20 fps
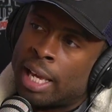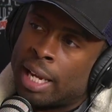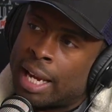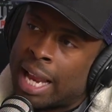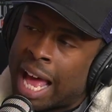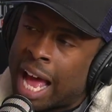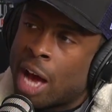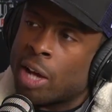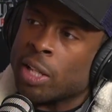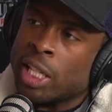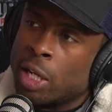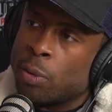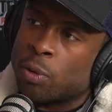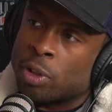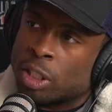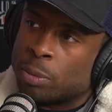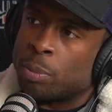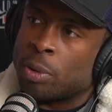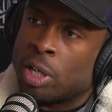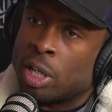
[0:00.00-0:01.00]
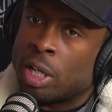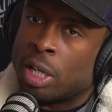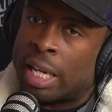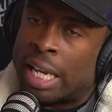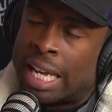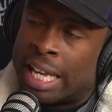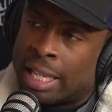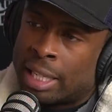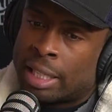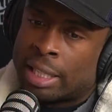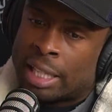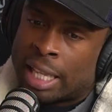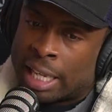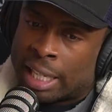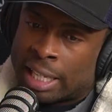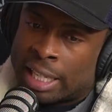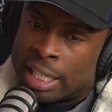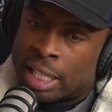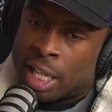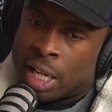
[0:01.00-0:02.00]
how they respond, and
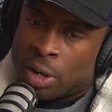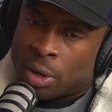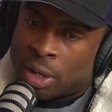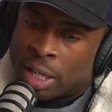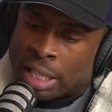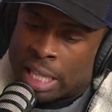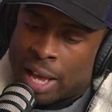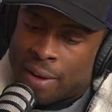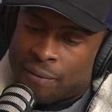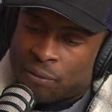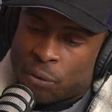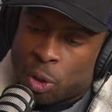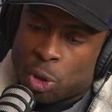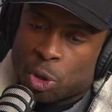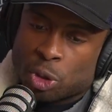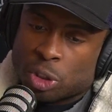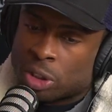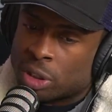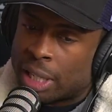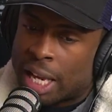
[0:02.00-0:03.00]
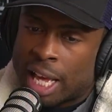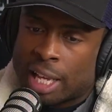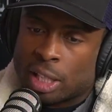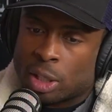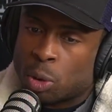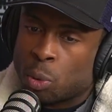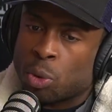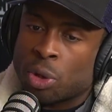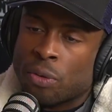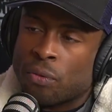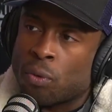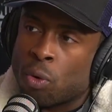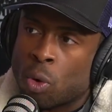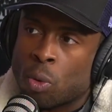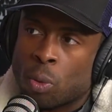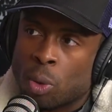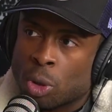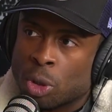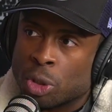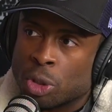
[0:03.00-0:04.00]
like in that first like 3 or
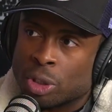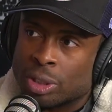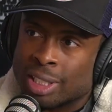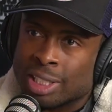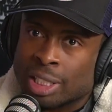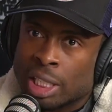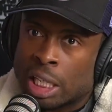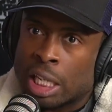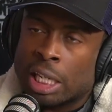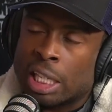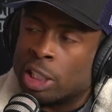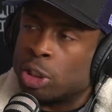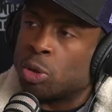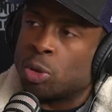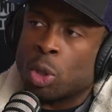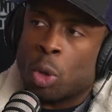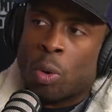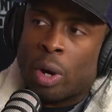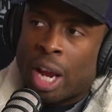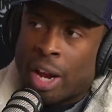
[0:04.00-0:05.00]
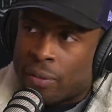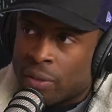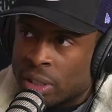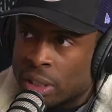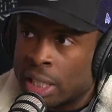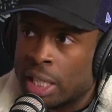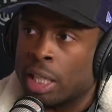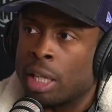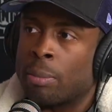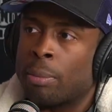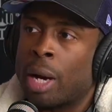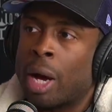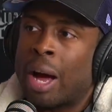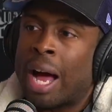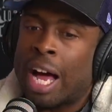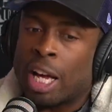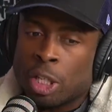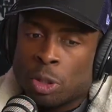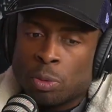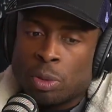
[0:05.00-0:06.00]
4 words is gonna let you know everything about
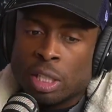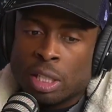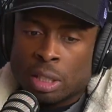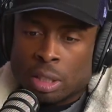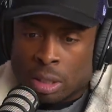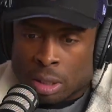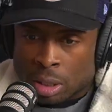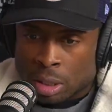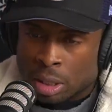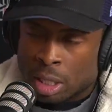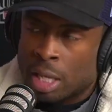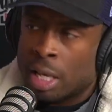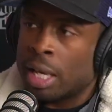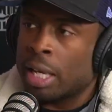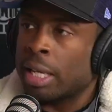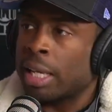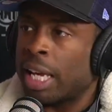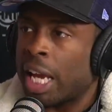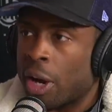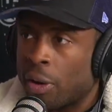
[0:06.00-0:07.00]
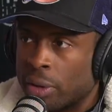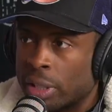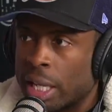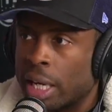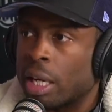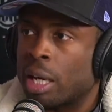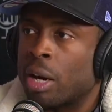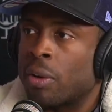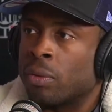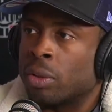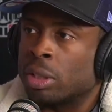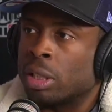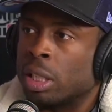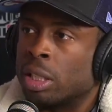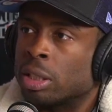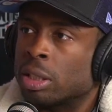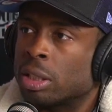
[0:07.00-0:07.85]
how you need to carry that conversation.